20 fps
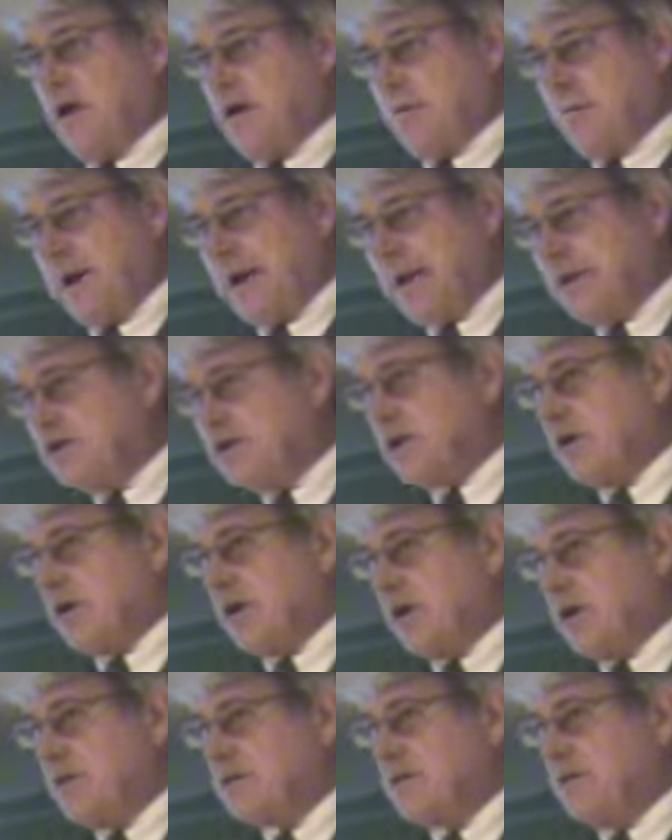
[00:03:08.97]
about
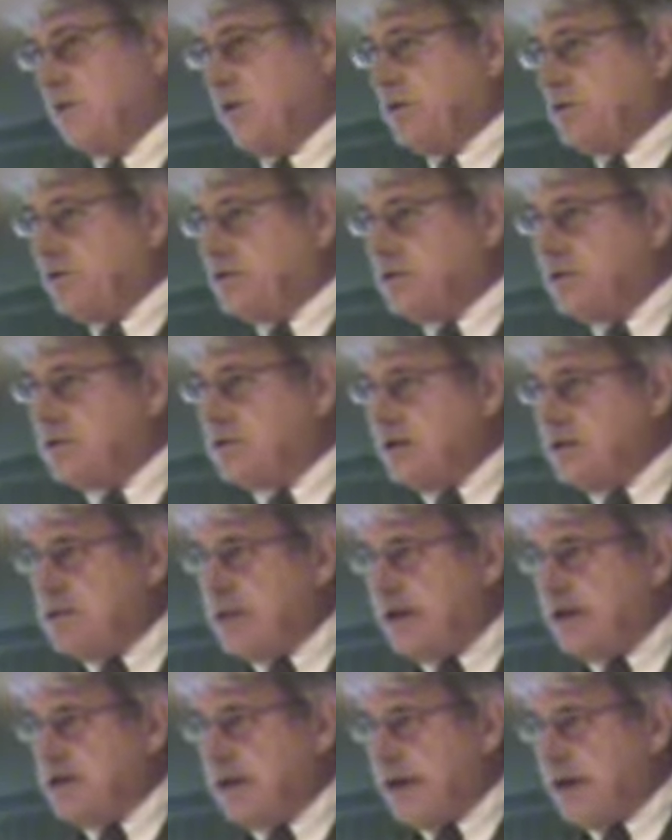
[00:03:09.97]
interrogation of witnesses in
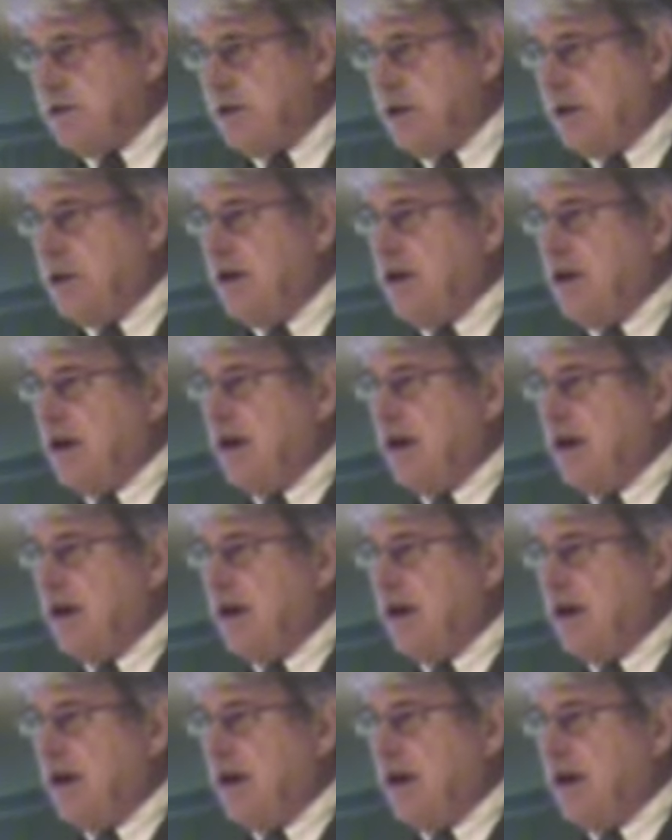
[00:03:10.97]
that county.